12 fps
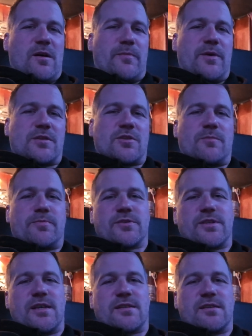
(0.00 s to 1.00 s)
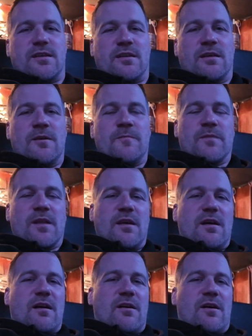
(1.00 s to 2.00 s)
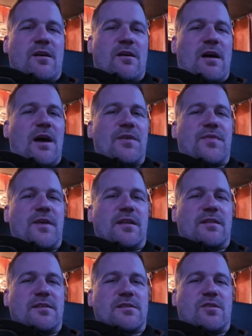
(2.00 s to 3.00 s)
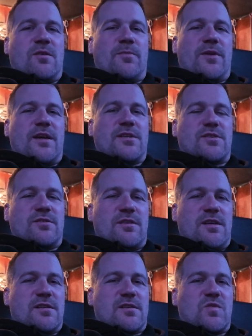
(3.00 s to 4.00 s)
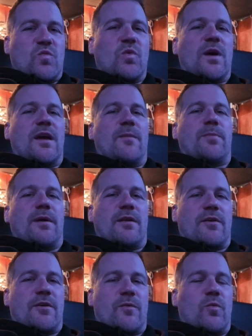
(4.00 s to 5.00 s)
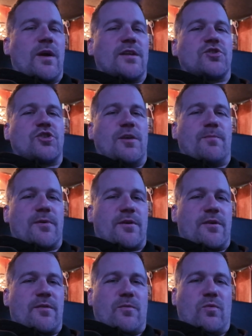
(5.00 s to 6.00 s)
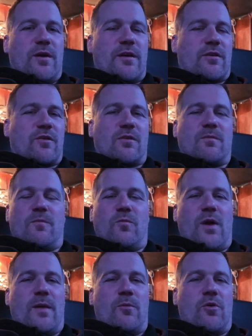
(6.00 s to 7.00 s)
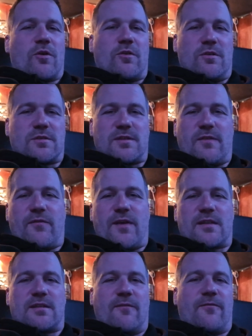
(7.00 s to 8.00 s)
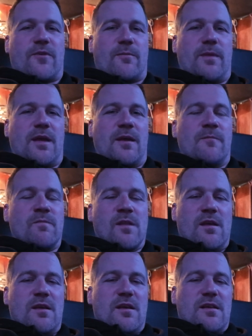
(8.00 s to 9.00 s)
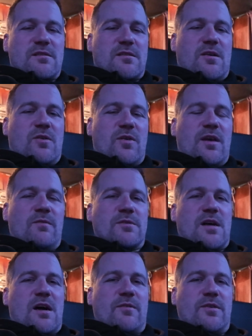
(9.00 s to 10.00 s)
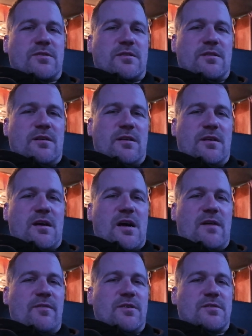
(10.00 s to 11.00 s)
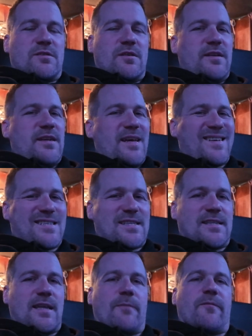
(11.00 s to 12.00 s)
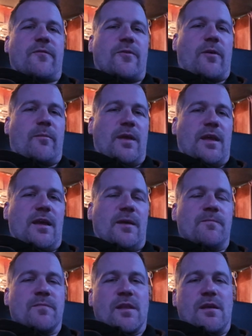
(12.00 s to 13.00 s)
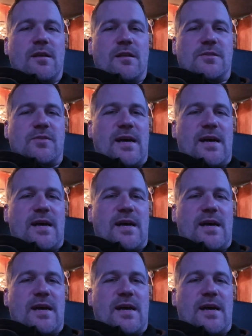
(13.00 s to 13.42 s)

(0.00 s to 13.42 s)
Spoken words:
picture processing, I think this combination is way better, way cheaper, way more cost effective for me. So it was obviously obvious next step for me to